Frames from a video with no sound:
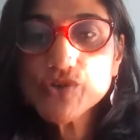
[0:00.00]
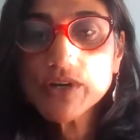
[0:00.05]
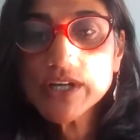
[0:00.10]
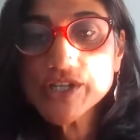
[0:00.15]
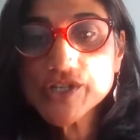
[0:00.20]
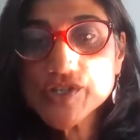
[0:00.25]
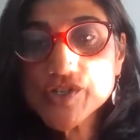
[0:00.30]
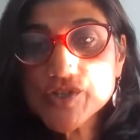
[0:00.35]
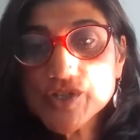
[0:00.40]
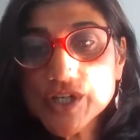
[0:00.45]

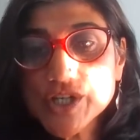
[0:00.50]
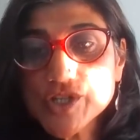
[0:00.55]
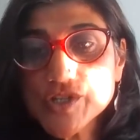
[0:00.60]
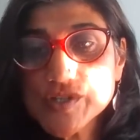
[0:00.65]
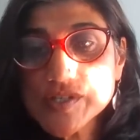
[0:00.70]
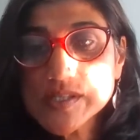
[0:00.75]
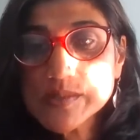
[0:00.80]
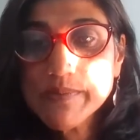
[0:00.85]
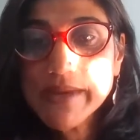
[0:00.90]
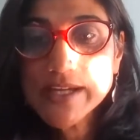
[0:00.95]
religious
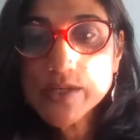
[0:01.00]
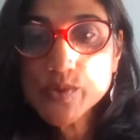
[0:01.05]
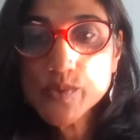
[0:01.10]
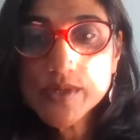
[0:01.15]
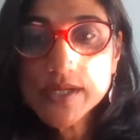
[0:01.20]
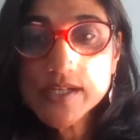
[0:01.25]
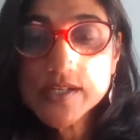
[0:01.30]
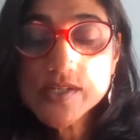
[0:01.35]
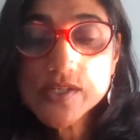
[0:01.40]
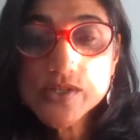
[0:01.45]
traditions might
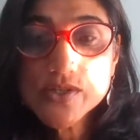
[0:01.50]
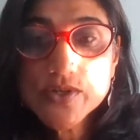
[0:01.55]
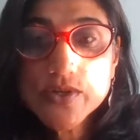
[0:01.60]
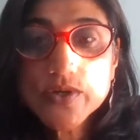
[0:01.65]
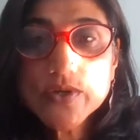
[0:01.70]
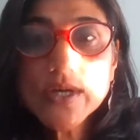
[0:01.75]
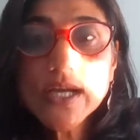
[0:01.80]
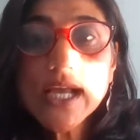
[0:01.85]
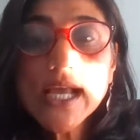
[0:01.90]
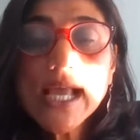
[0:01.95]
work.
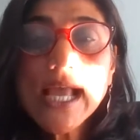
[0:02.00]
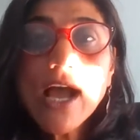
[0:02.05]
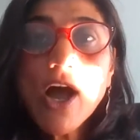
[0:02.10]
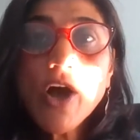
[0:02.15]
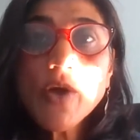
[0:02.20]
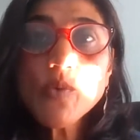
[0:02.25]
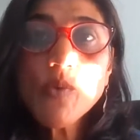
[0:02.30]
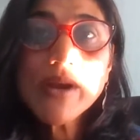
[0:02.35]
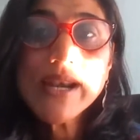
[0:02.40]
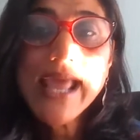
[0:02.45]
So
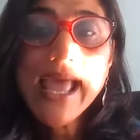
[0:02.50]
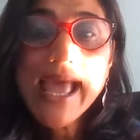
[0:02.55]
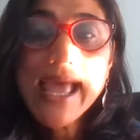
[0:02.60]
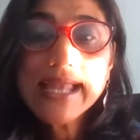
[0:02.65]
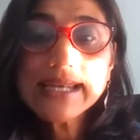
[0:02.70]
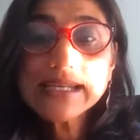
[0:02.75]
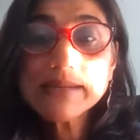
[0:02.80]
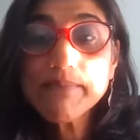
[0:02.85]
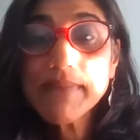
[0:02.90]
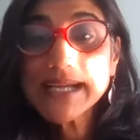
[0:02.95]
on one
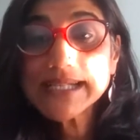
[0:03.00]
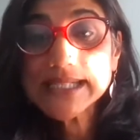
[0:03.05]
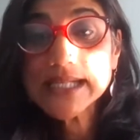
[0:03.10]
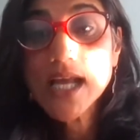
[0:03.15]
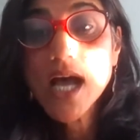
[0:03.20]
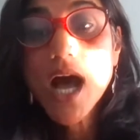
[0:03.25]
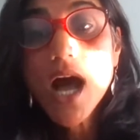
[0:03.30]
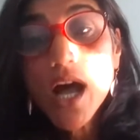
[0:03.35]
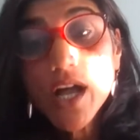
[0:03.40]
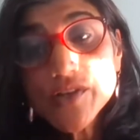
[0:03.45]
hand, it might
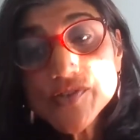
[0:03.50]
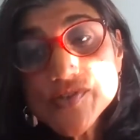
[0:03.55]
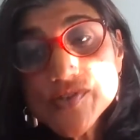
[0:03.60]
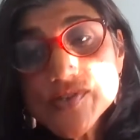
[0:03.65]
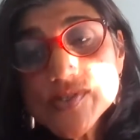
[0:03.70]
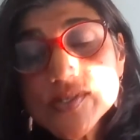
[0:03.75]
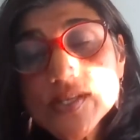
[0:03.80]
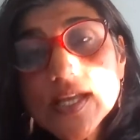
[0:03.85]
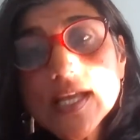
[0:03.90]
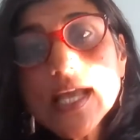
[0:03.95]

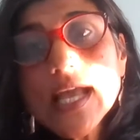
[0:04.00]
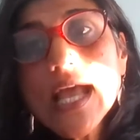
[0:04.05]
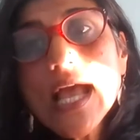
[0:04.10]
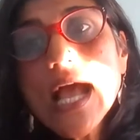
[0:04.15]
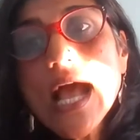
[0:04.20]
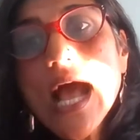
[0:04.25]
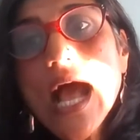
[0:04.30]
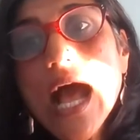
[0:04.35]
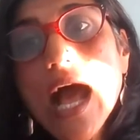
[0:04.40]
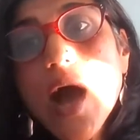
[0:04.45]
enhance
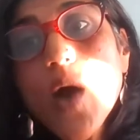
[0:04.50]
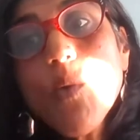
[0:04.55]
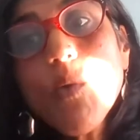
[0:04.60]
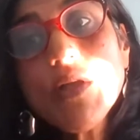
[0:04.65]
how